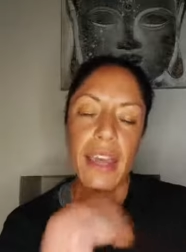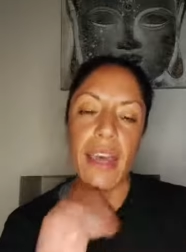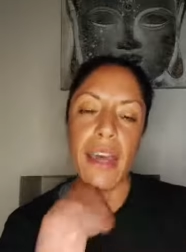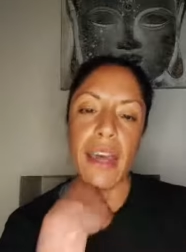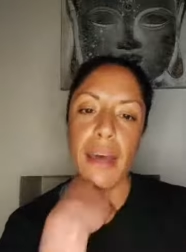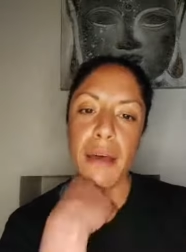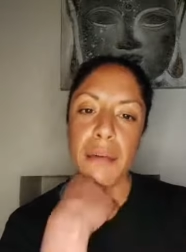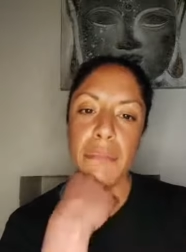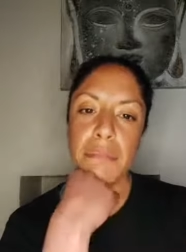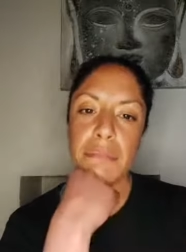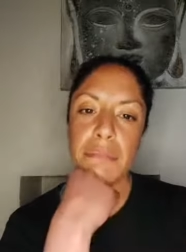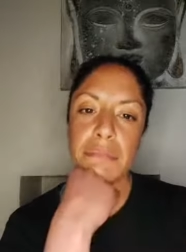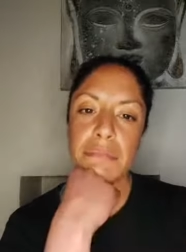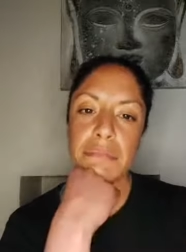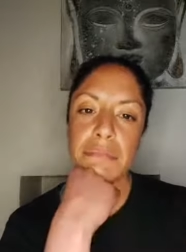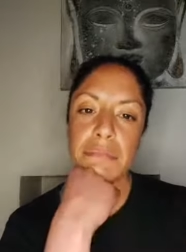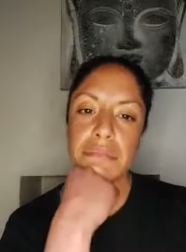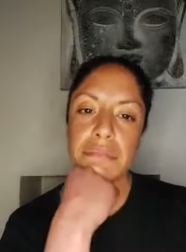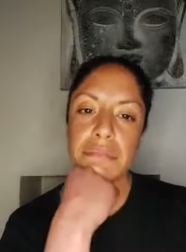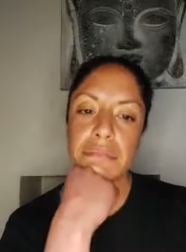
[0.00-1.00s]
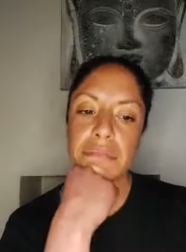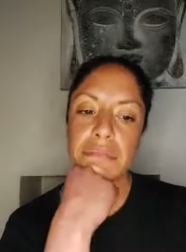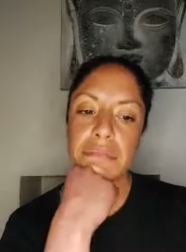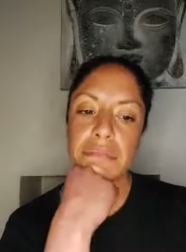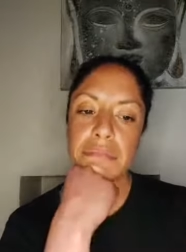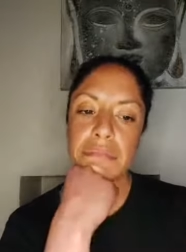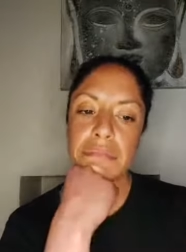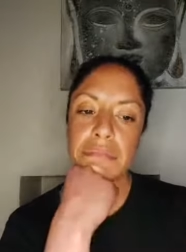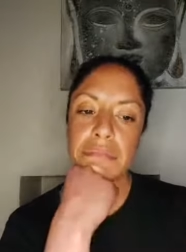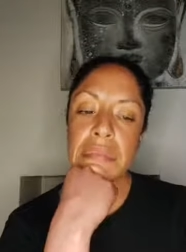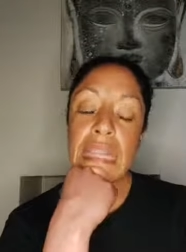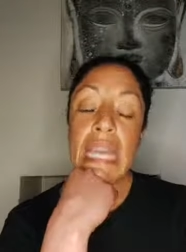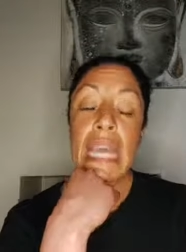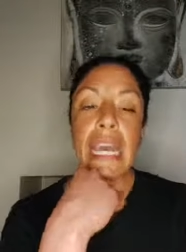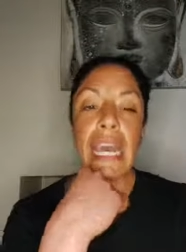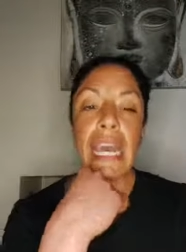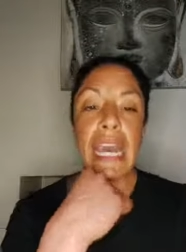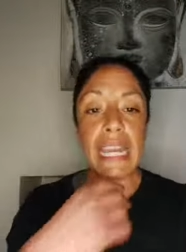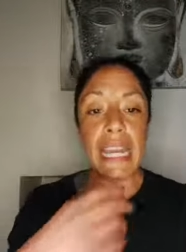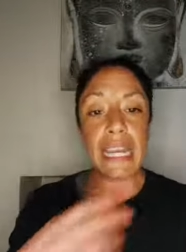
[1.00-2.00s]
Um,
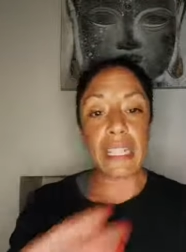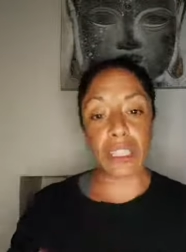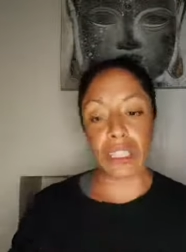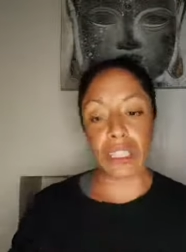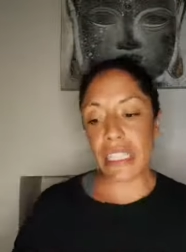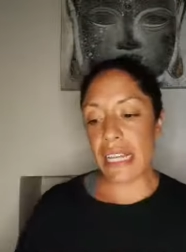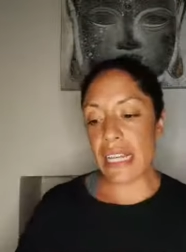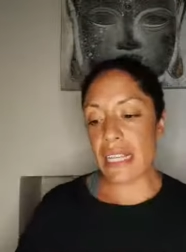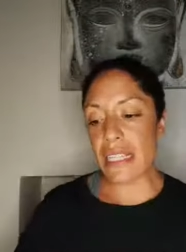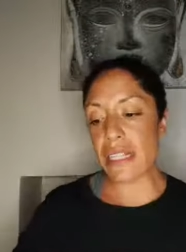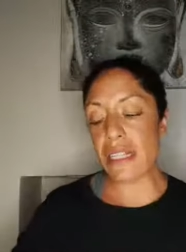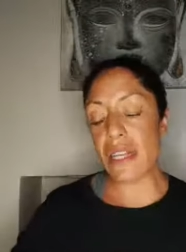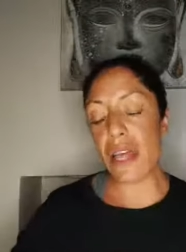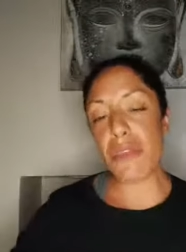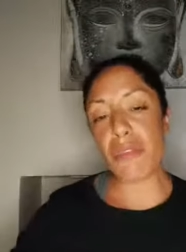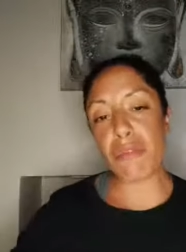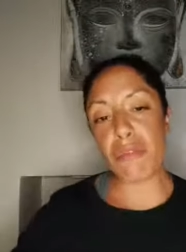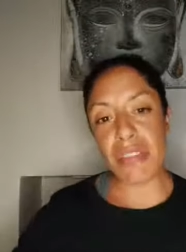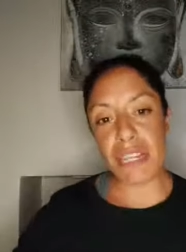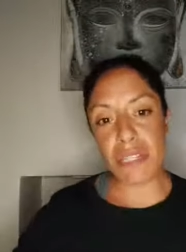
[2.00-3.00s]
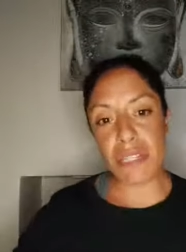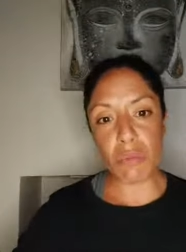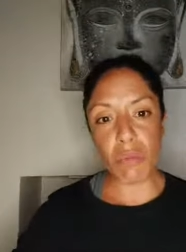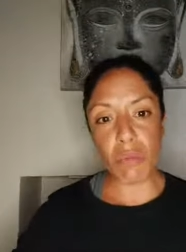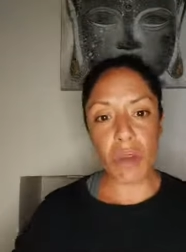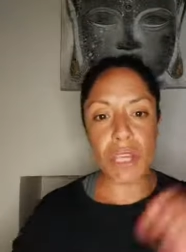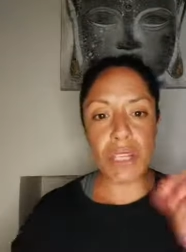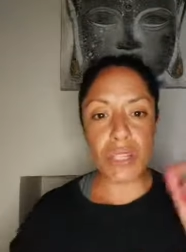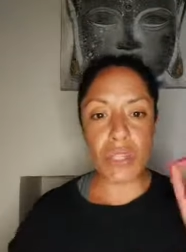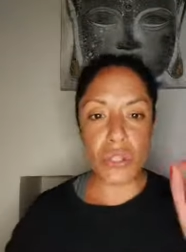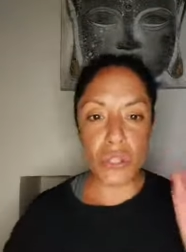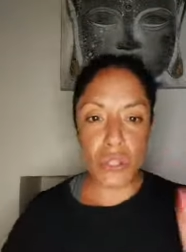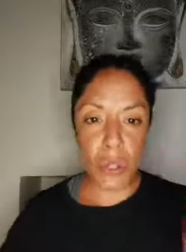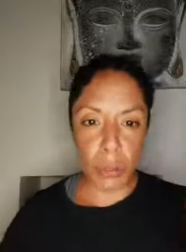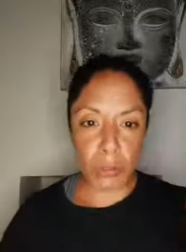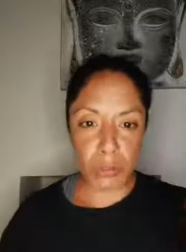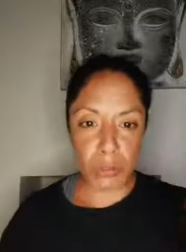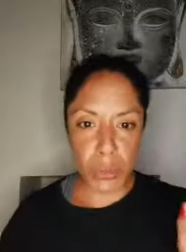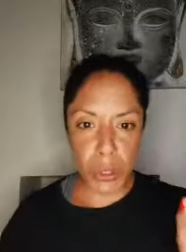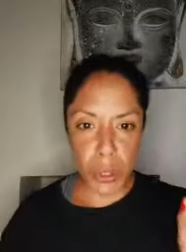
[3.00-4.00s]
and actually, that's another reason why I
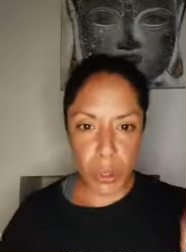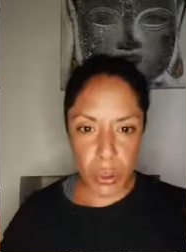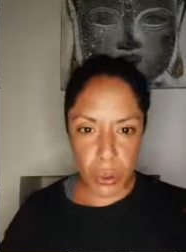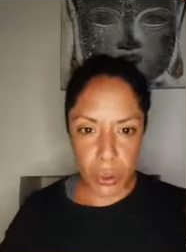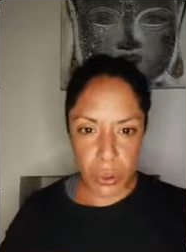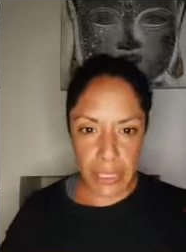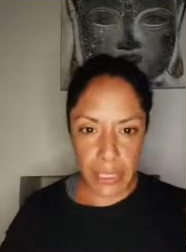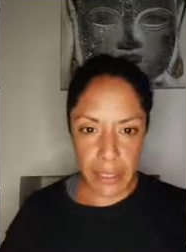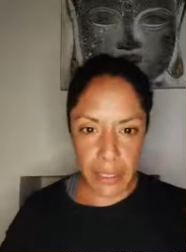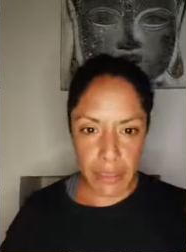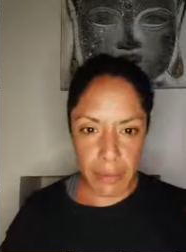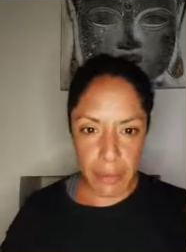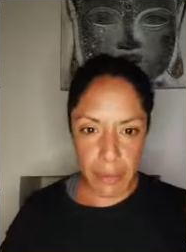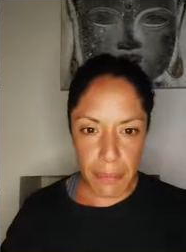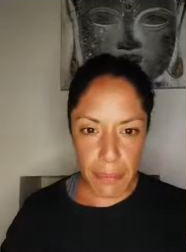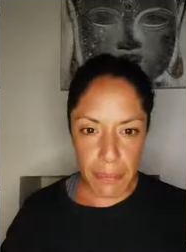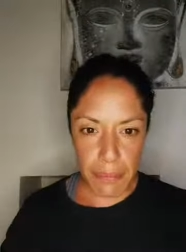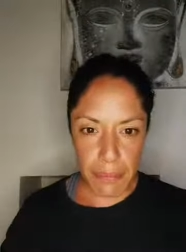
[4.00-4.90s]
stopped recording them